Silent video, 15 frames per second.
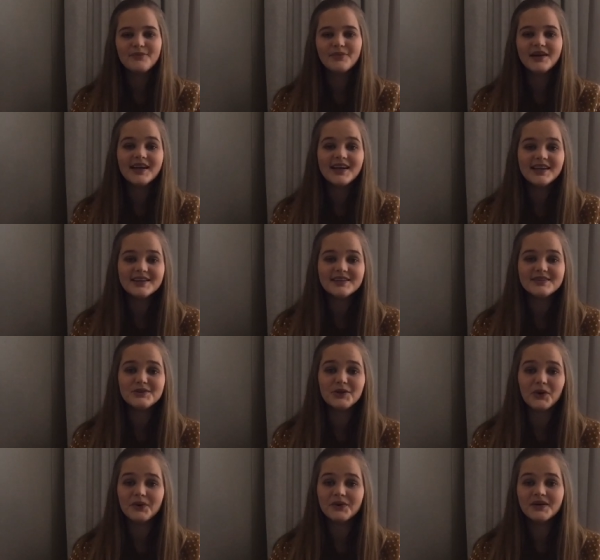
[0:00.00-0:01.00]
please
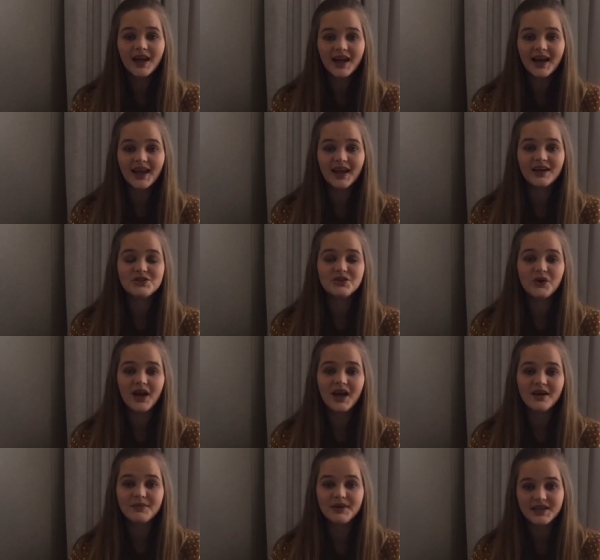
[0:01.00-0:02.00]
don't neglect your
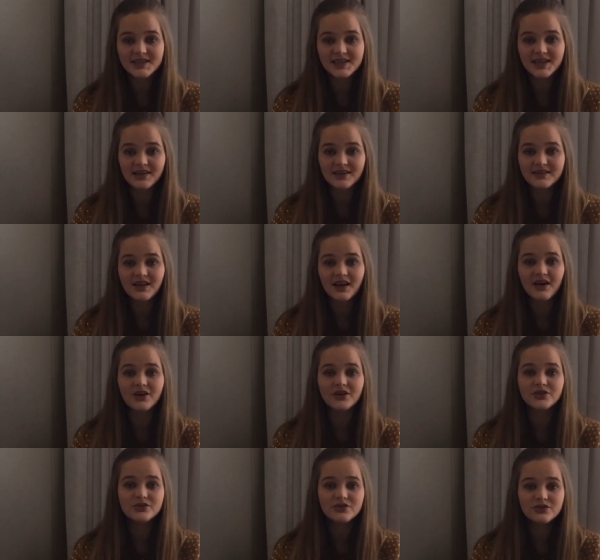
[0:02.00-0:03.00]
MBTs. They
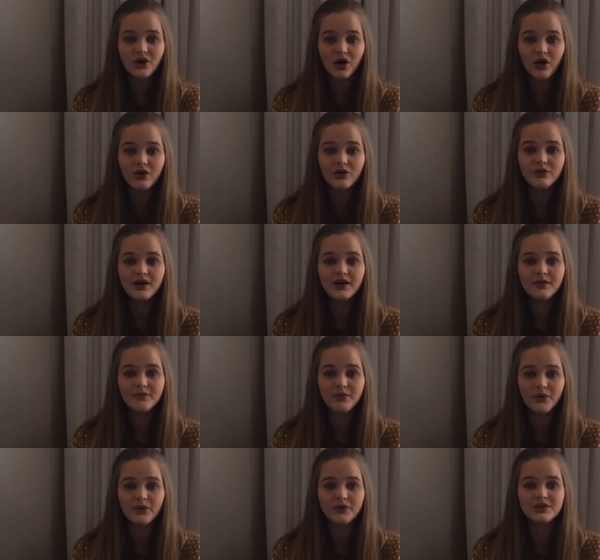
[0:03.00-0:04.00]
are so
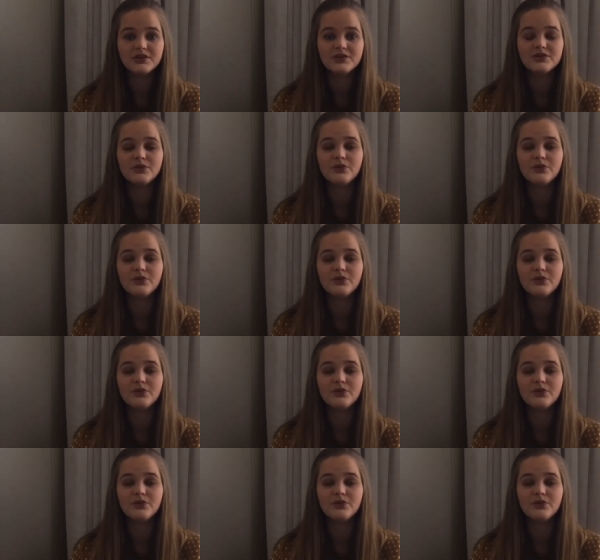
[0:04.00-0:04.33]
important.